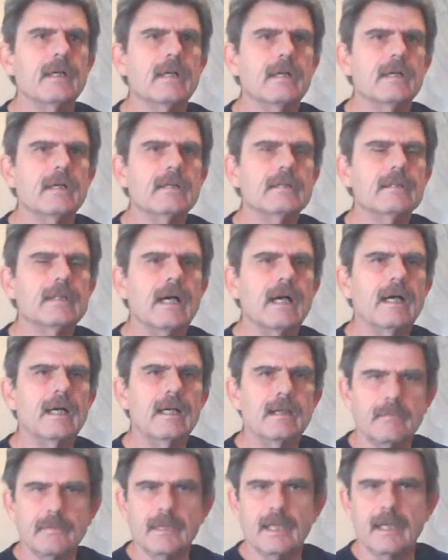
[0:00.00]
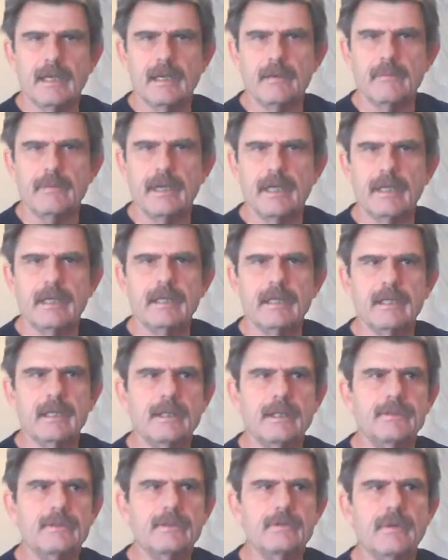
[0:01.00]
I am glad I read it,
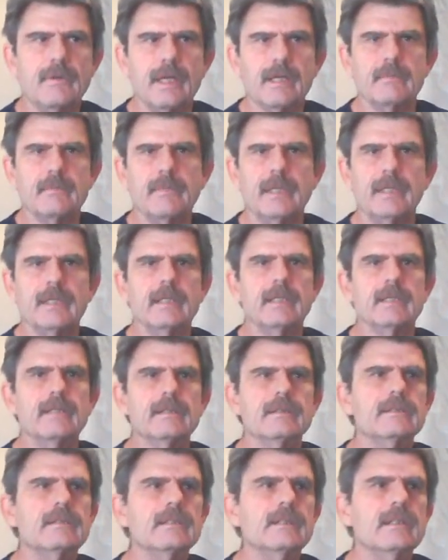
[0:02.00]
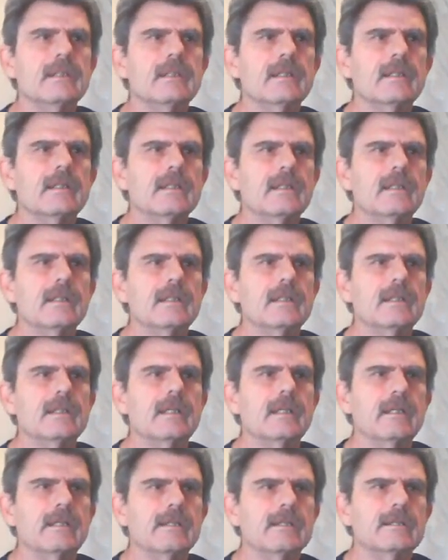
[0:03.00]
and I do recommend it.
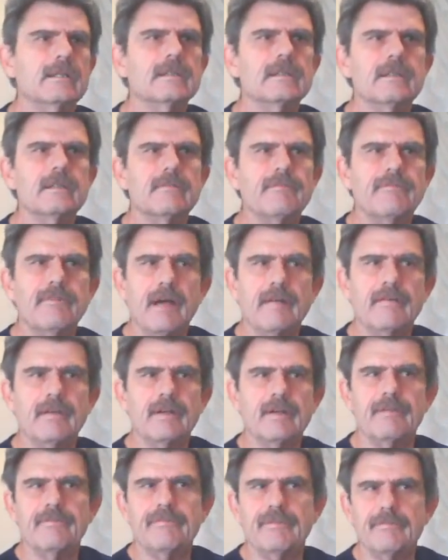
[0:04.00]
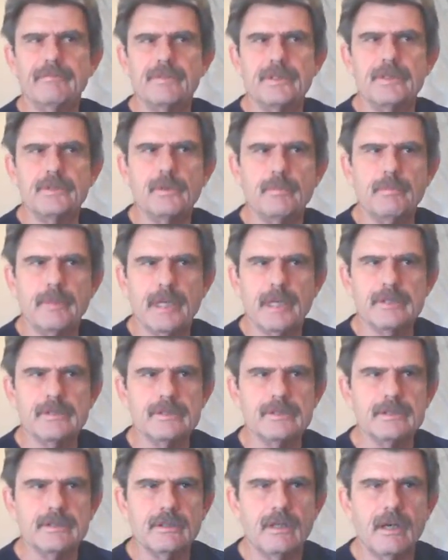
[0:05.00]
It is 552
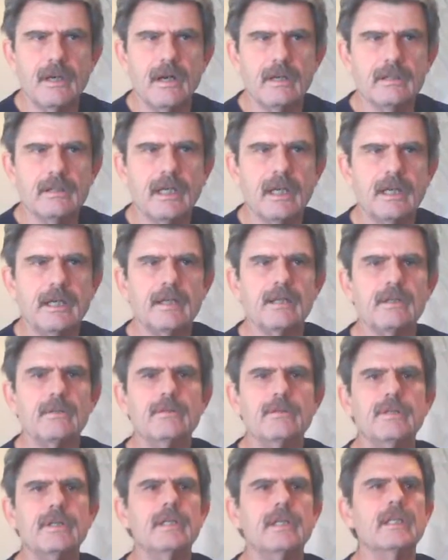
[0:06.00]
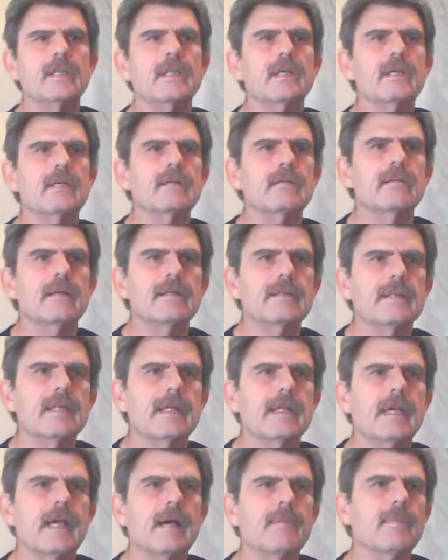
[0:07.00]
pages long, not including
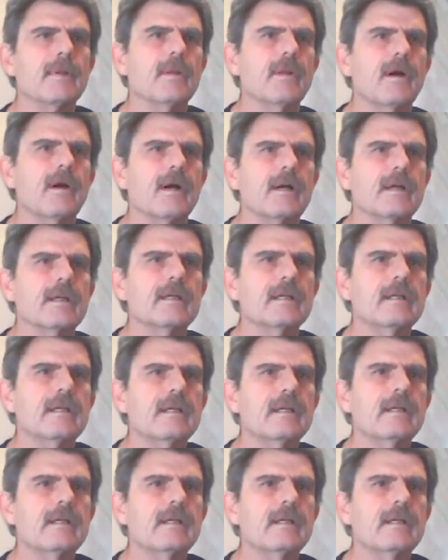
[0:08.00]
the epilogue.